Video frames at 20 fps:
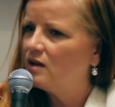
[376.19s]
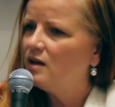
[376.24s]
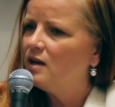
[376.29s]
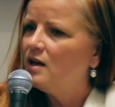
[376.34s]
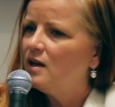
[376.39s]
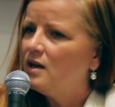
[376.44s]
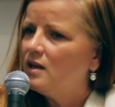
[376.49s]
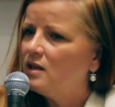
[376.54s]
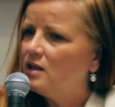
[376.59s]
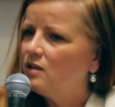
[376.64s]
And
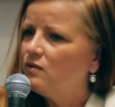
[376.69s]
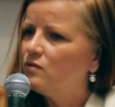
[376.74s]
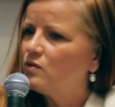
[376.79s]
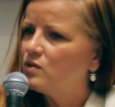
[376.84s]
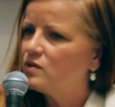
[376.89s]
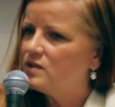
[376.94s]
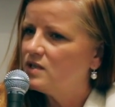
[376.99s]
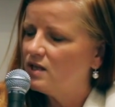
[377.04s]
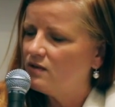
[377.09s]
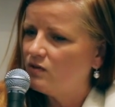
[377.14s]
then of
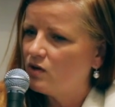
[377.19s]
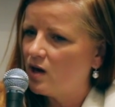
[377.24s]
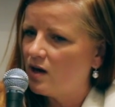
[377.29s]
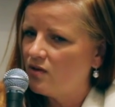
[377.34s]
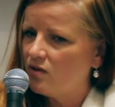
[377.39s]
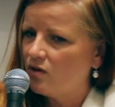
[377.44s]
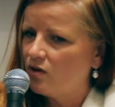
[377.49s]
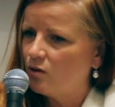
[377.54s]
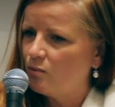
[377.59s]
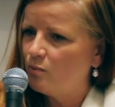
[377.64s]
course they've
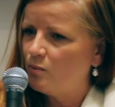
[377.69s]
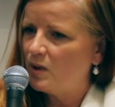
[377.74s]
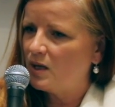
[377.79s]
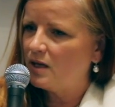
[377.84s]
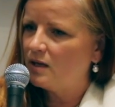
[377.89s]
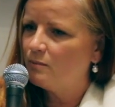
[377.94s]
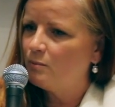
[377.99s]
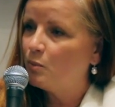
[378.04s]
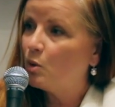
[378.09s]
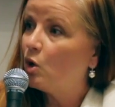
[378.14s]
got their
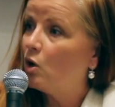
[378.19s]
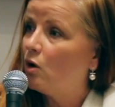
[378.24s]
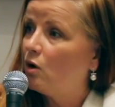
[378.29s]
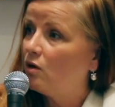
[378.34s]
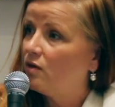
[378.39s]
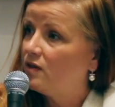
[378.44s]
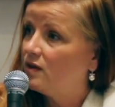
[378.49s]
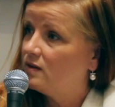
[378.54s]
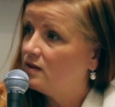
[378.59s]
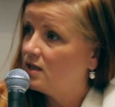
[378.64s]
big
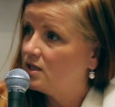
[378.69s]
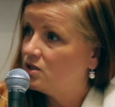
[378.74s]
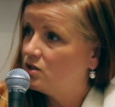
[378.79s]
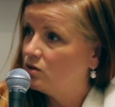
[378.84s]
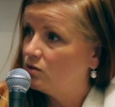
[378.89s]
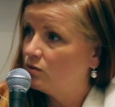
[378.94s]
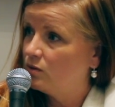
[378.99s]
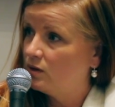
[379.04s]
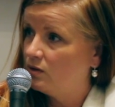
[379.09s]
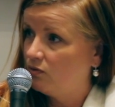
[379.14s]
ball that they
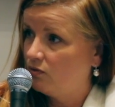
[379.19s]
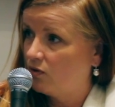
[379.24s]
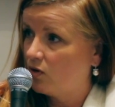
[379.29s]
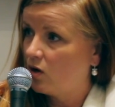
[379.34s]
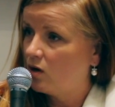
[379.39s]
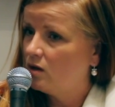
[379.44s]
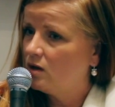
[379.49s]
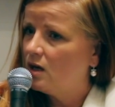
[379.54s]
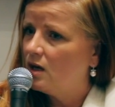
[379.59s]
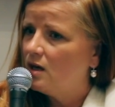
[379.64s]
do in the
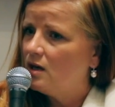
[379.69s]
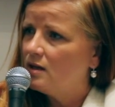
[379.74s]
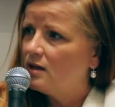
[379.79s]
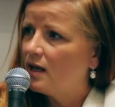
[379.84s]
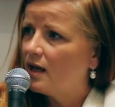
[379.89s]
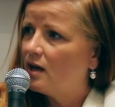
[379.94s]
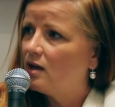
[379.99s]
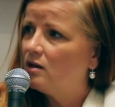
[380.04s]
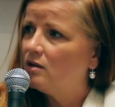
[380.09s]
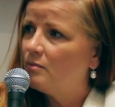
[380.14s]
fall,
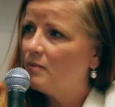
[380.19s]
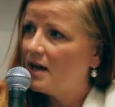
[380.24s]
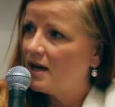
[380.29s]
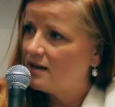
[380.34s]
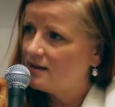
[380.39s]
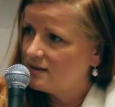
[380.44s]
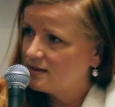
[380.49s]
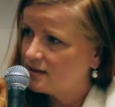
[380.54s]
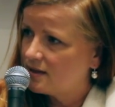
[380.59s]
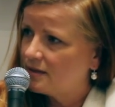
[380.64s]
the
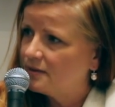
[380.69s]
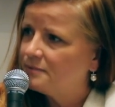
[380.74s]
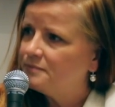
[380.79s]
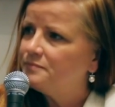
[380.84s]
LMAS.